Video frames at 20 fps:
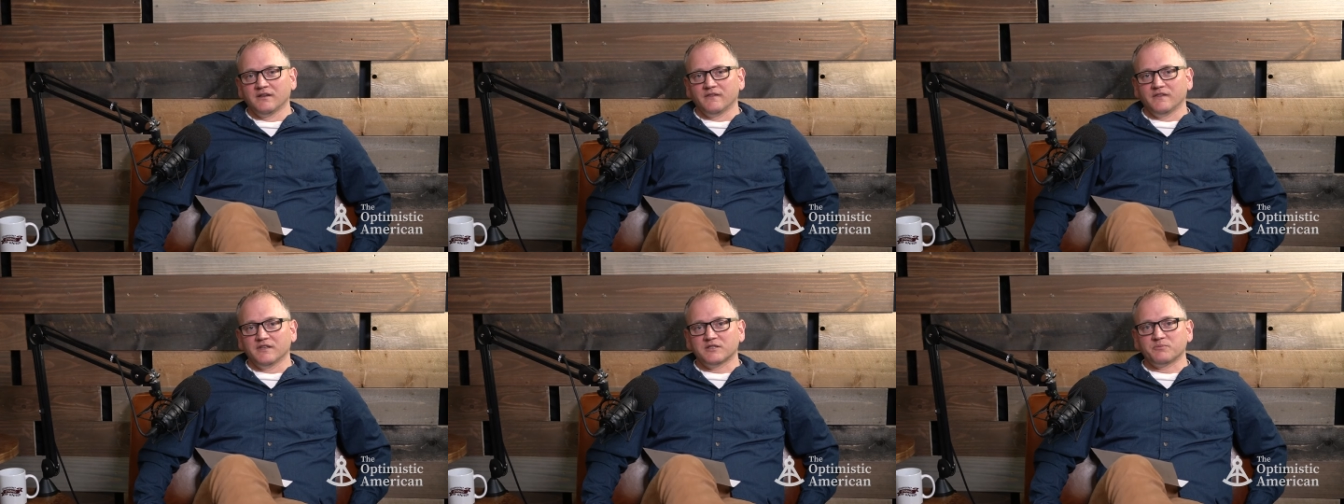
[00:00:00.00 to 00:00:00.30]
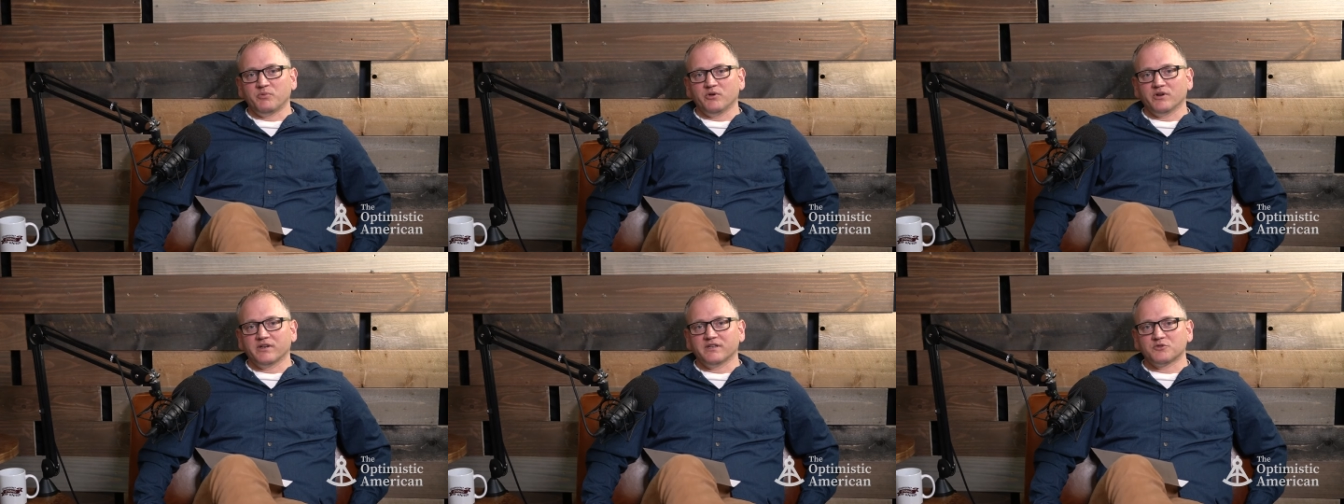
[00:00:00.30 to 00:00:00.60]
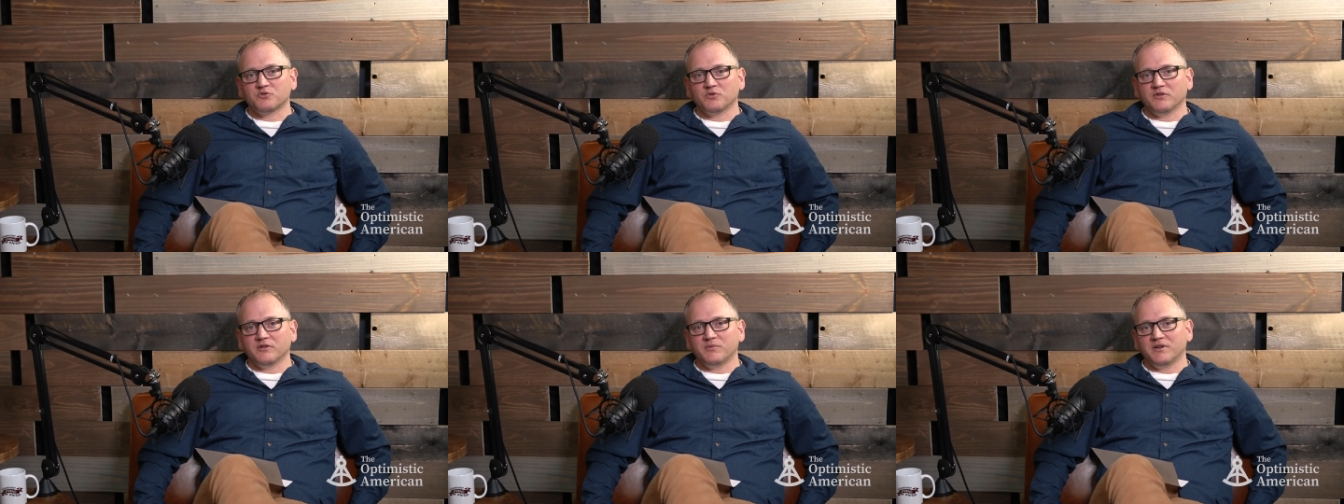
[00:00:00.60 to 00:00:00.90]
This book
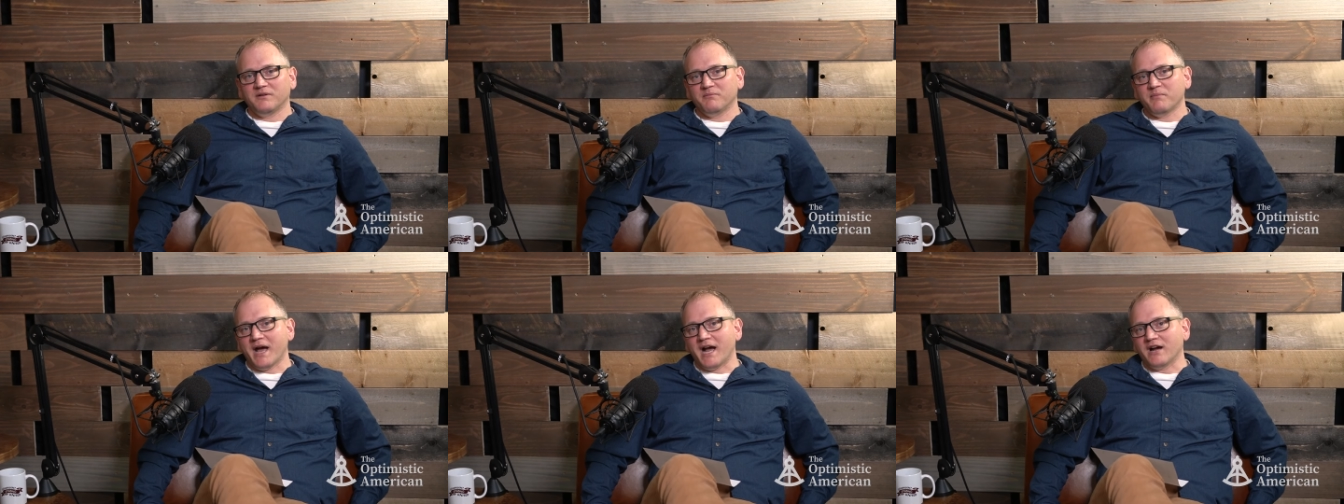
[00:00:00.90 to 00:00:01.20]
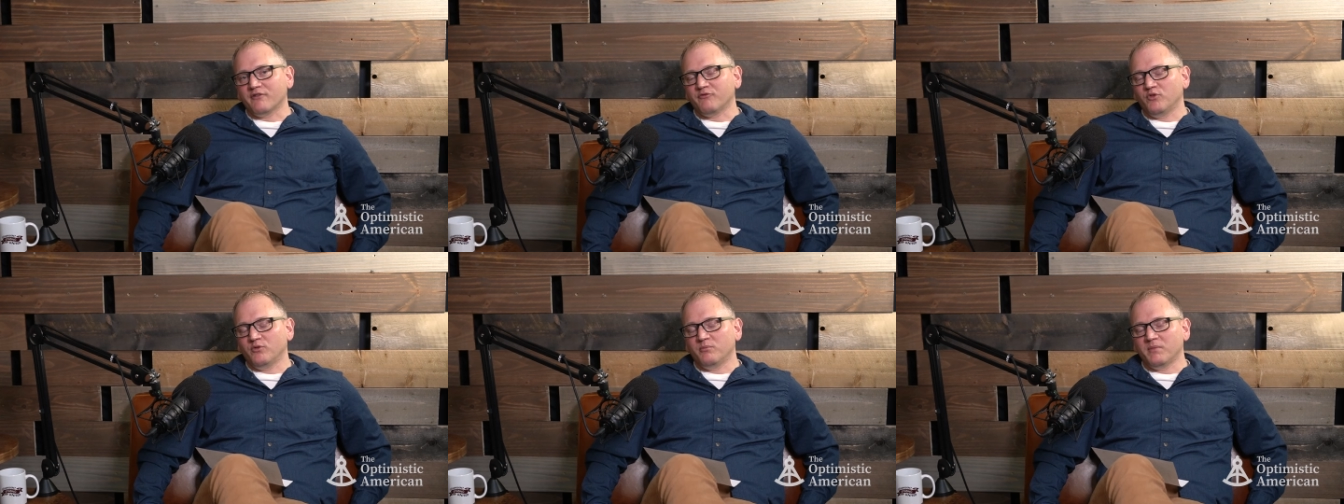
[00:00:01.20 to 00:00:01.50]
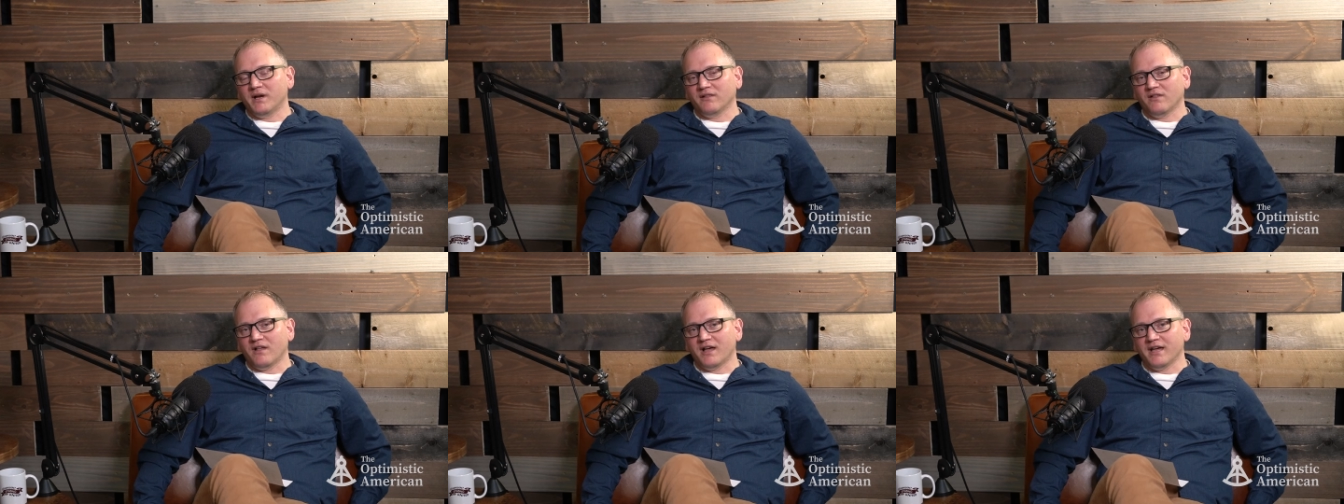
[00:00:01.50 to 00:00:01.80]
has really been impactful in
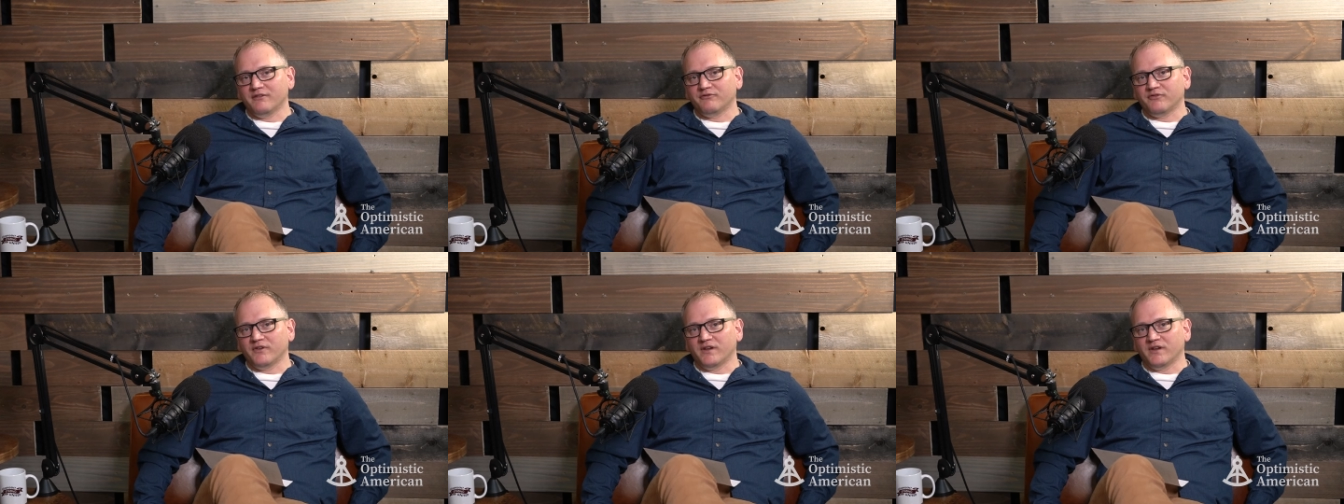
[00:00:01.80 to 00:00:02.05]
my life,